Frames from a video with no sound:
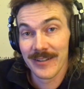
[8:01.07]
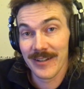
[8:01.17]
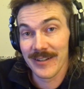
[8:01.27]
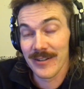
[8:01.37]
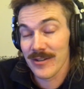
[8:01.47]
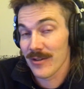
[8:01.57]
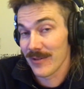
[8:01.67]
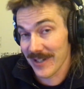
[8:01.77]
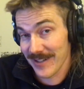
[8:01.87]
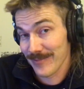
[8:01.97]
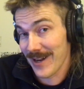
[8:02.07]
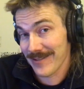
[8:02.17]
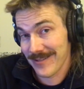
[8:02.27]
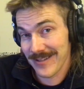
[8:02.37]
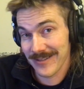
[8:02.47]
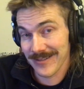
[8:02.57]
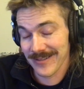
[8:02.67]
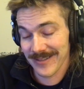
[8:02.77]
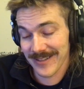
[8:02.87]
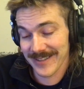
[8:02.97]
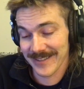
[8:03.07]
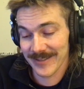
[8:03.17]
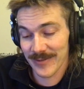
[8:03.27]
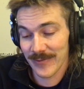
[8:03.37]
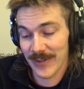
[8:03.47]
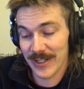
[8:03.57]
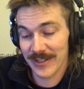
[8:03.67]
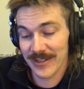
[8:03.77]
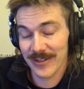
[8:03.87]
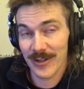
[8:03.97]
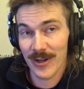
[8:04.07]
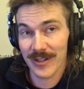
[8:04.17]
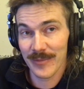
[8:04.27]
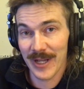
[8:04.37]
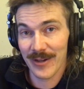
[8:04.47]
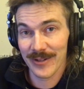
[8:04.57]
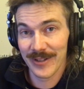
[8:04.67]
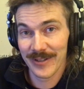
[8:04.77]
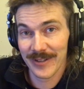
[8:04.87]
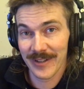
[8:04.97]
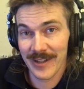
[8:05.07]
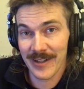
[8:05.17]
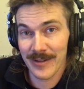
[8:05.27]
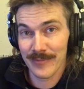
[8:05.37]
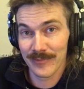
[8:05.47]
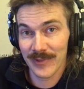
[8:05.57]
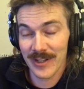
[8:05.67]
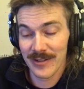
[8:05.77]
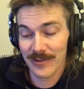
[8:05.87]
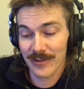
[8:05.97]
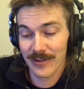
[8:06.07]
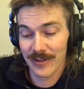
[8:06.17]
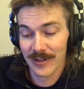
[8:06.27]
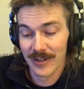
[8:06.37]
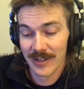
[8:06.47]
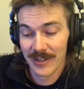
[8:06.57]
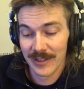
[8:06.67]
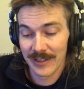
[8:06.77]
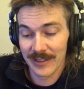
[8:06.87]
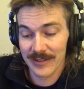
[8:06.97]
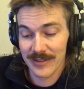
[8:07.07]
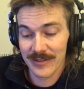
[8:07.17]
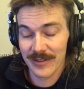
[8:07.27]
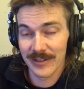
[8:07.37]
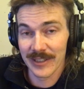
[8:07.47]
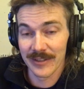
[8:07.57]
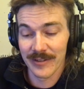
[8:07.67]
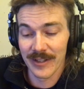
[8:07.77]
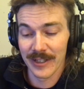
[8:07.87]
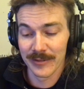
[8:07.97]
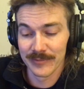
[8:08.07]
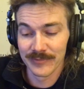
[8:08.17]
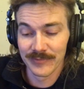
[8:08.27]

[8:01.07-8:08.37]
I know y'all want to hear about Tinder. It's fun to talk about. Tinder is a silly thing.